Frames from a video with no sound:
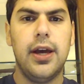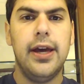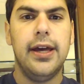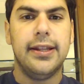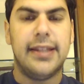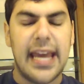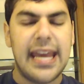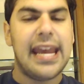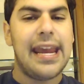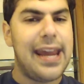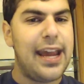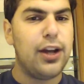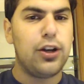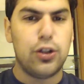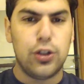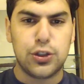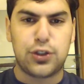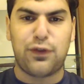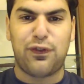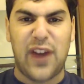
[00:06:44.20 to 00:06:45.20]
The
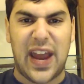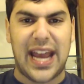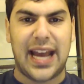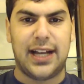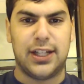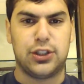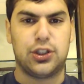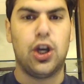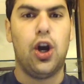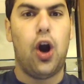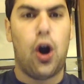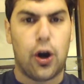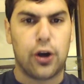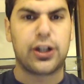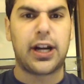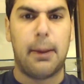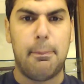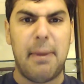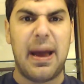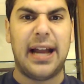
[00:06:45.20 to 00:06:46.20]
Eagles fans are
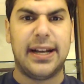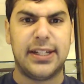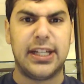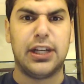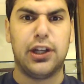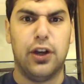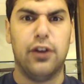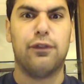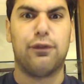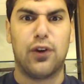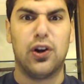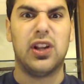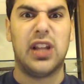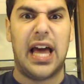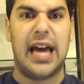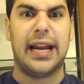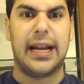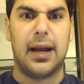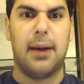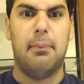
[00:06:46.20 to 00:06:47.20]
commending you for
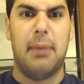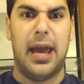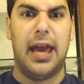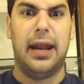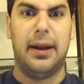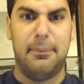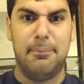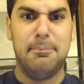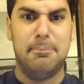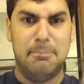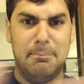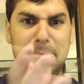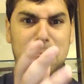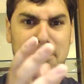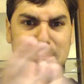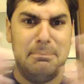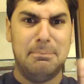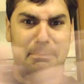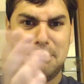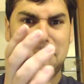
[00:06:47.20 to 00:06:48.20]
letting them in.
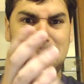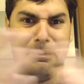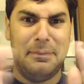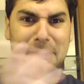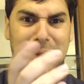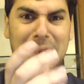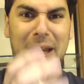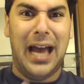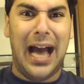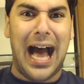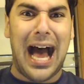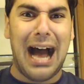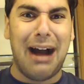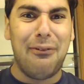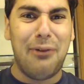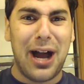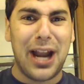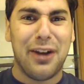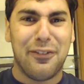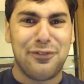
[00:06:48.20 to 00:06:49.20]
I
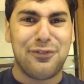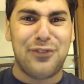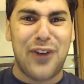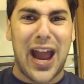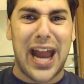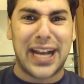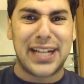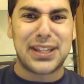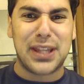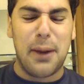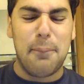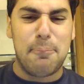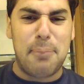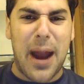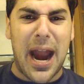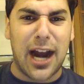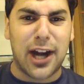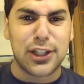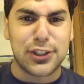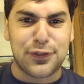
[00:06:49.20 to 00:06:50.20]
want to thank the
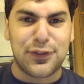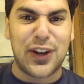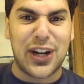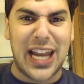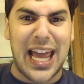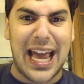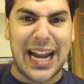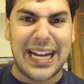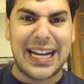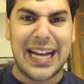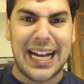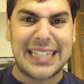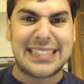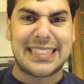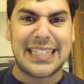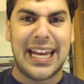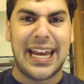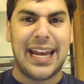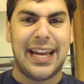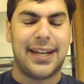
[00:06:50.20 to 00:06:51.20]
Bears for letting
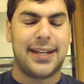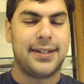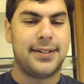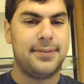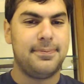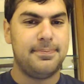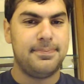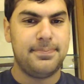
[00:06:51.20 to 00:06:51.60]
us in.